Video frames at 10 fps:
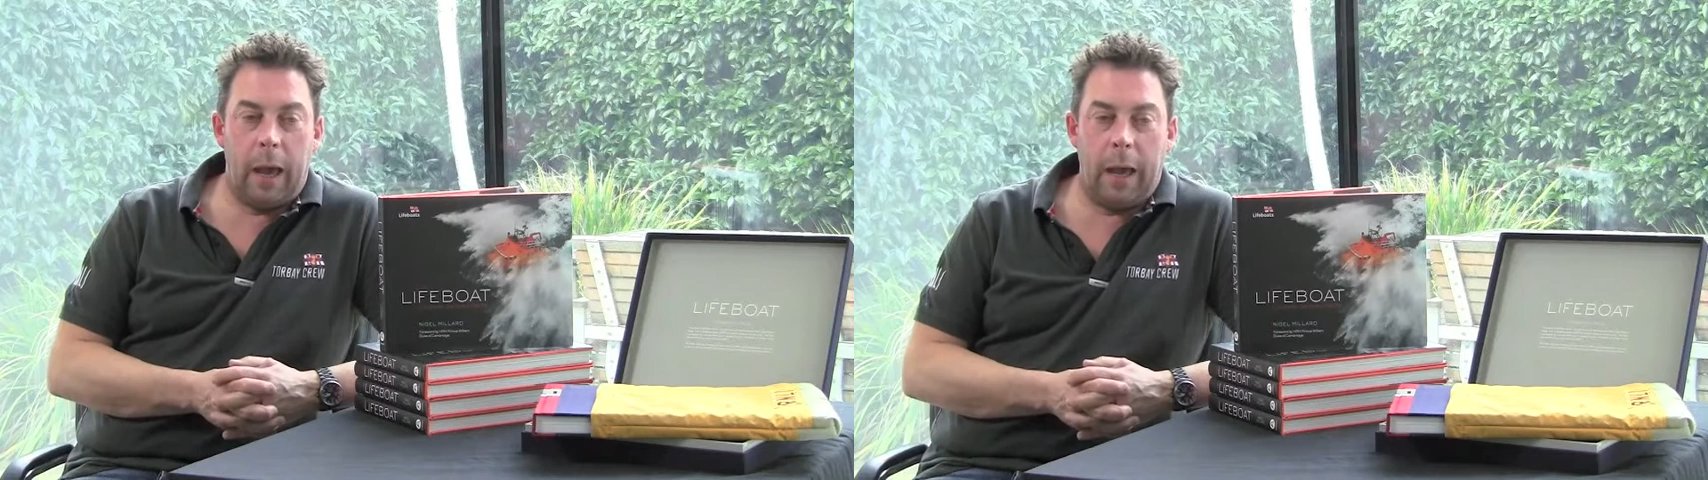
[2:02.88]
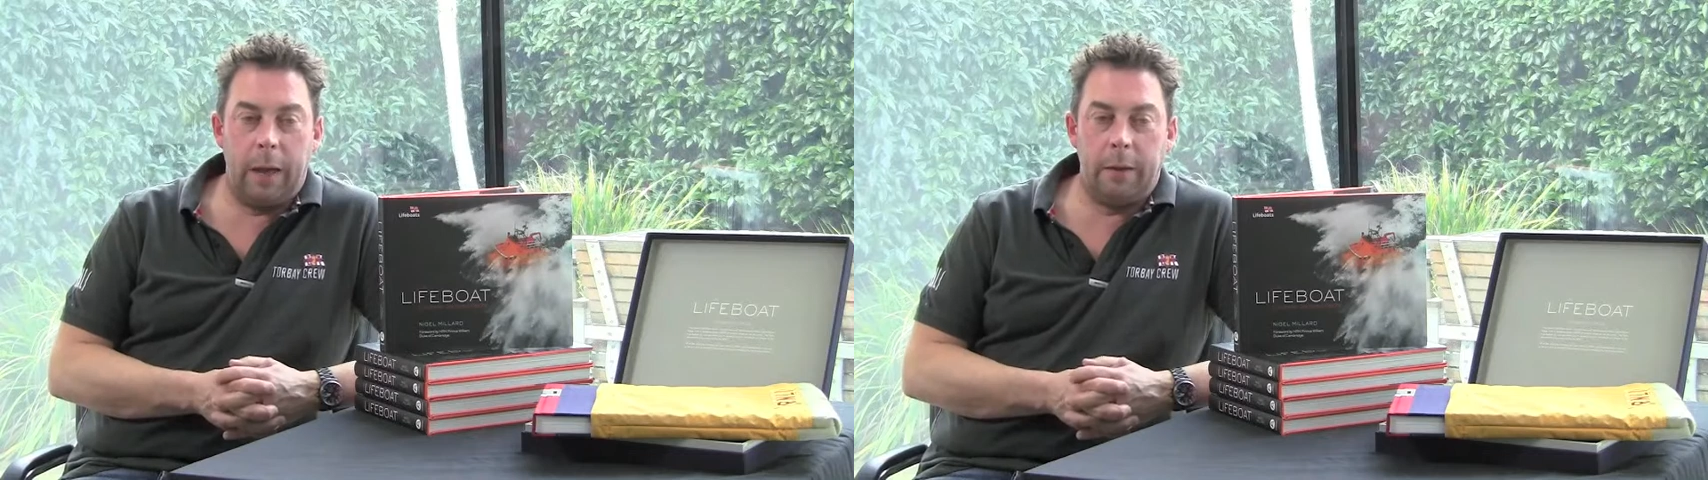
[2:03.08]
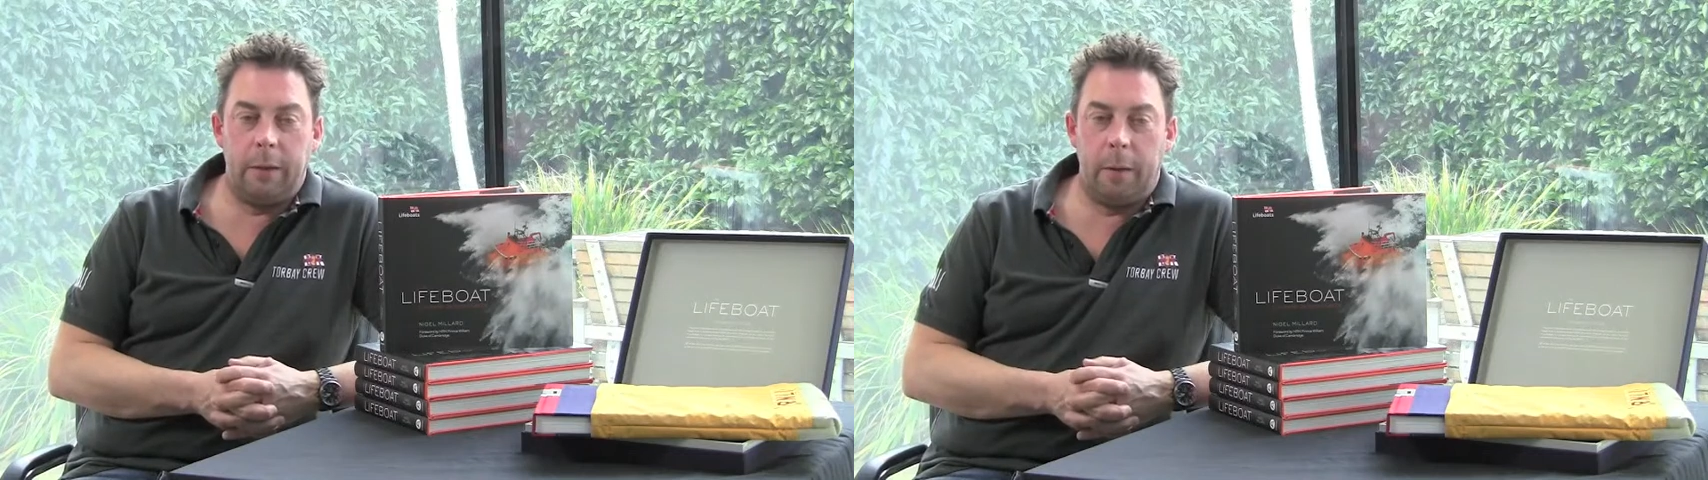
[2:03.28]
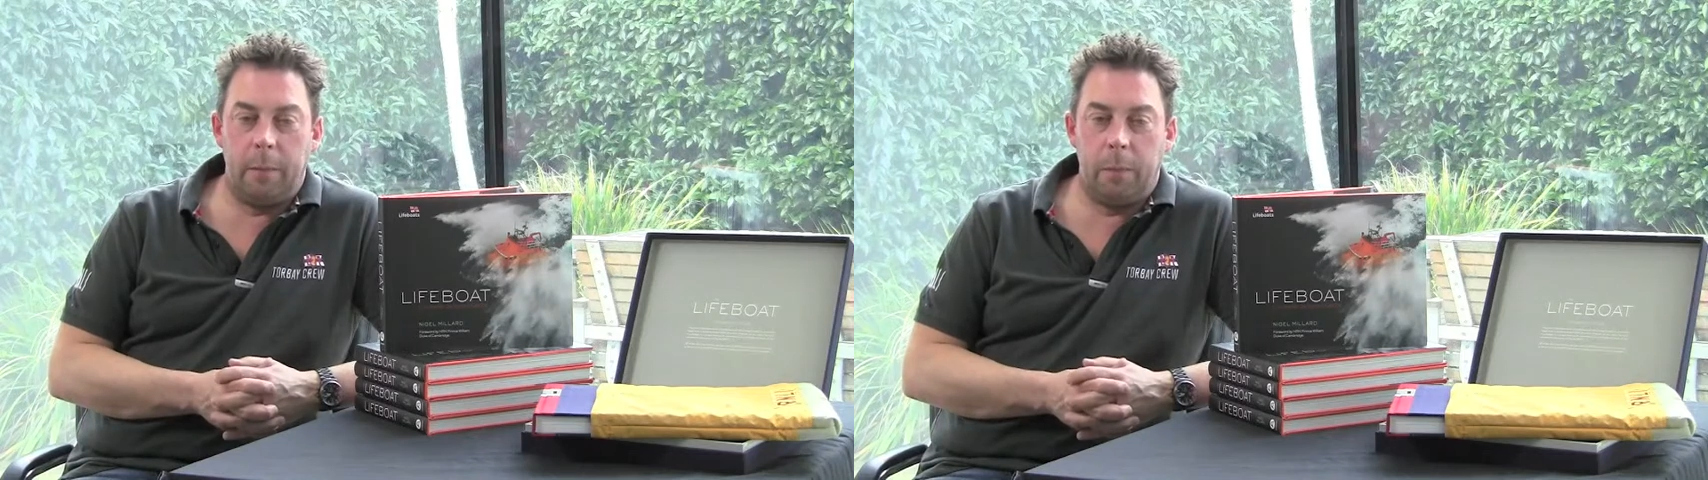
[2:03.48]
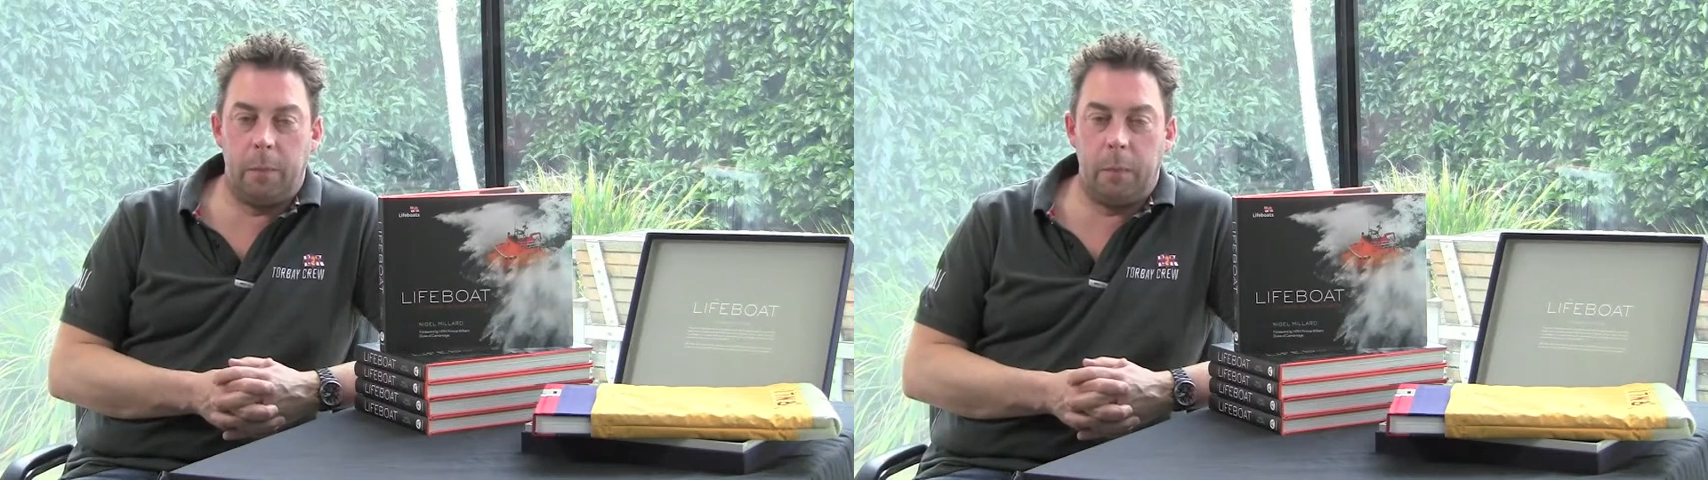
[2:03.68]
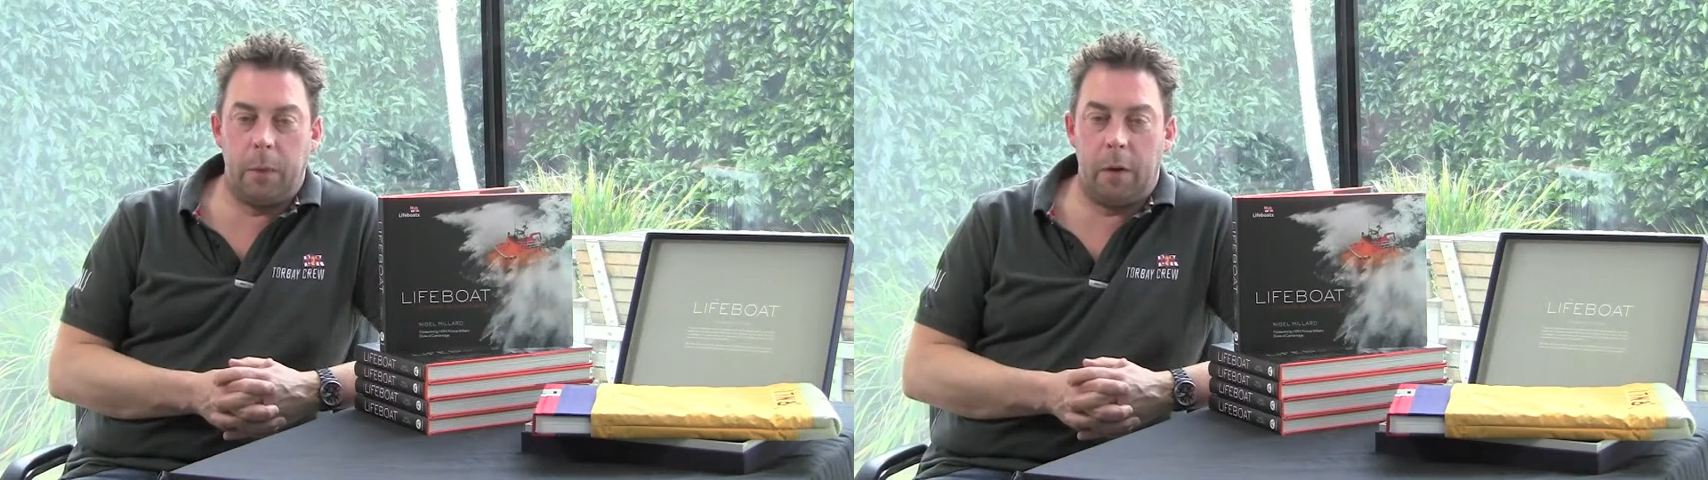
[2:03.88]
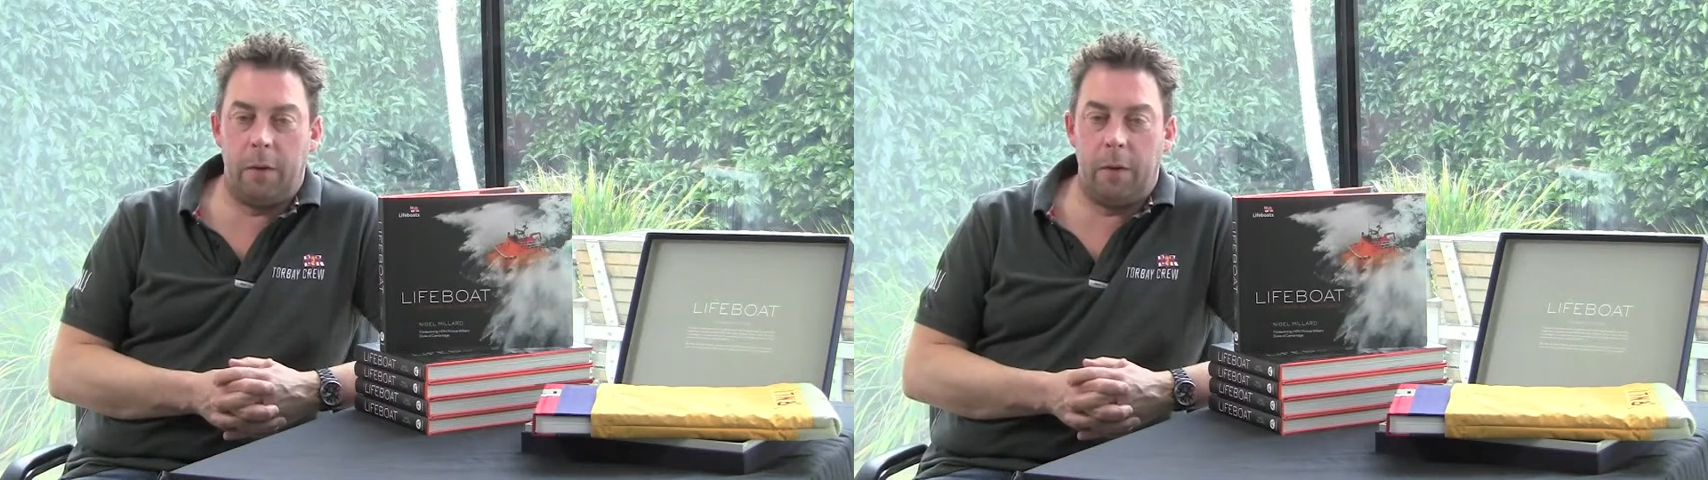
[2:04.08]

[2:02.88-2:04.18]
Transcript: and they're